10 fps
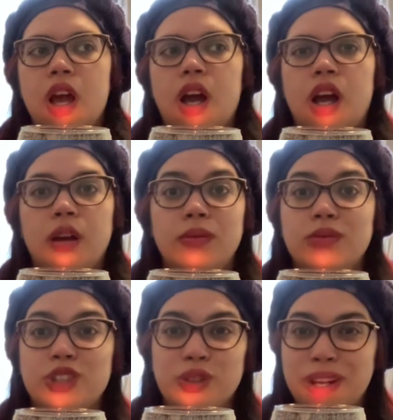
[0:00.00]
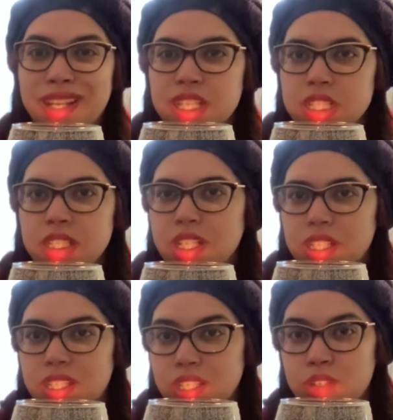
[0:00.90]
um, trying to get
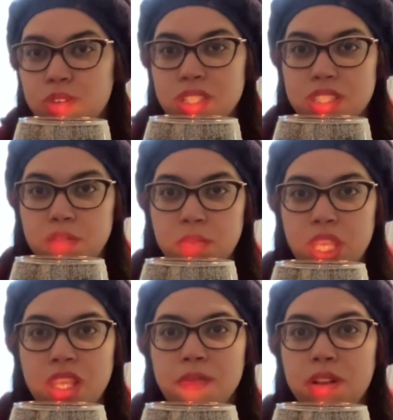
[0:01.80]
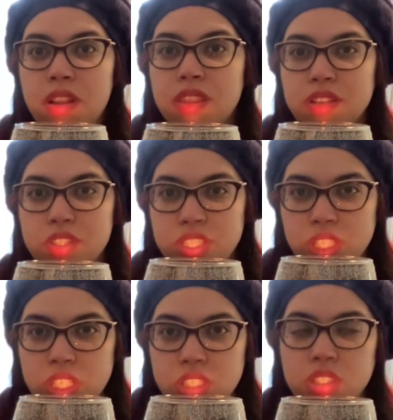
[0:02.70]
an increase in pay, but nothing was
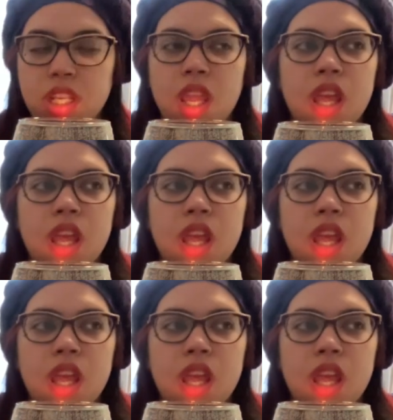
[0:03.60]
changing.